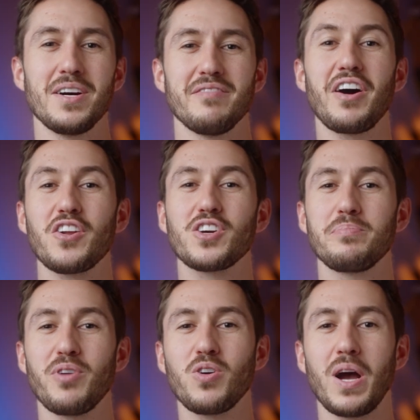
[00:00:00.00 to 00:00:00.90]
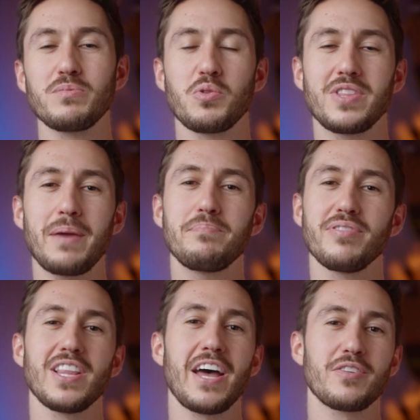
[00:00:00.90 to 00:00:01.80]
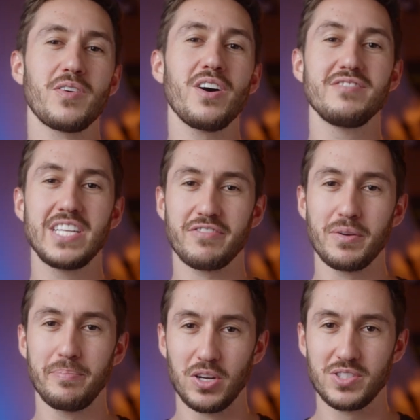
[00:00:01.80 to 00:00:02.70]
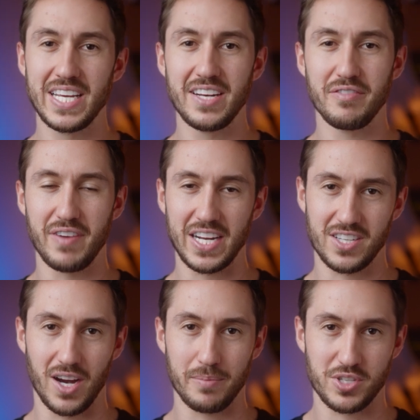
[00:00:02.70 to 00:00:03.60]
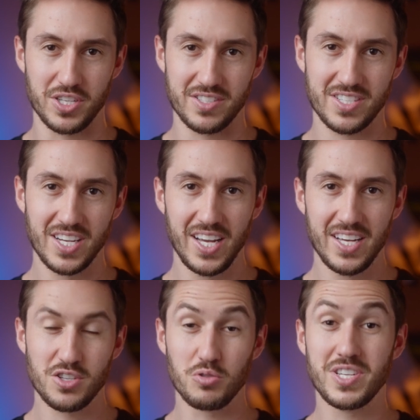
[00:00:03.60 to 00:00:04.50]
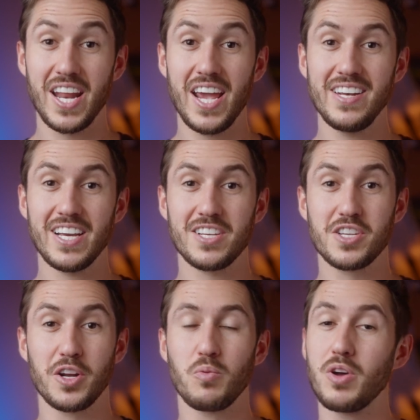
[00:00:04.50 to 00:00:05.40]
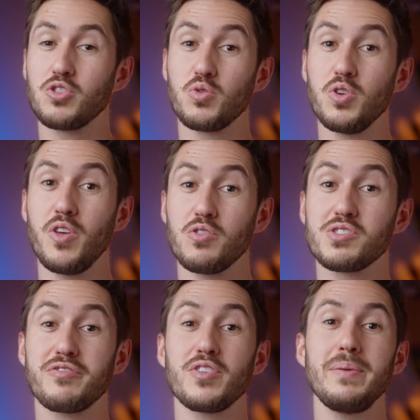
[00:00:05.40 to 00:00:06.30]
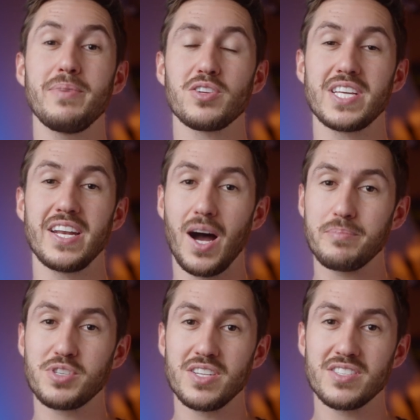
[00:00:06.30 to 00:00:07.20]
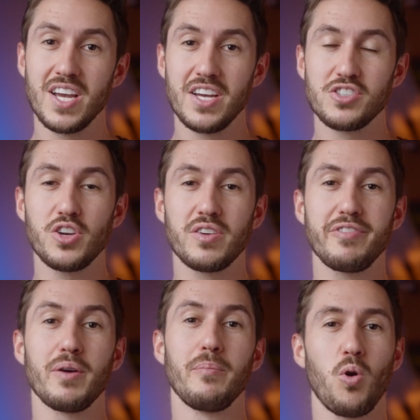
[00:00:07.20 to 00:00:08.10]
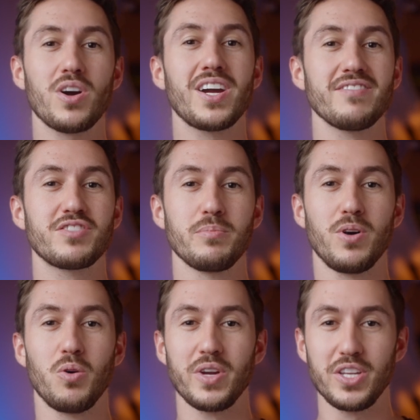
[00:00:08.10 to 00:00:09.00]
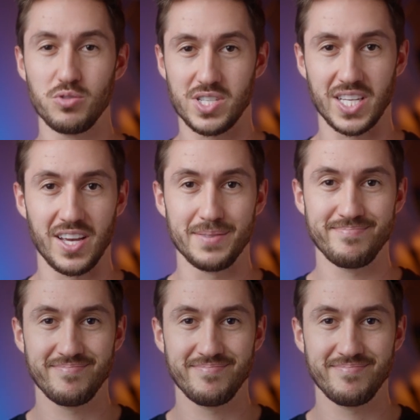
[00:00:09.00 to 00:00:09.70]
Final Cut Pro comes with a plethora of different built-in effect options. So today, Nick is going to run through those free built-in options so you can feel more comfortable when using them.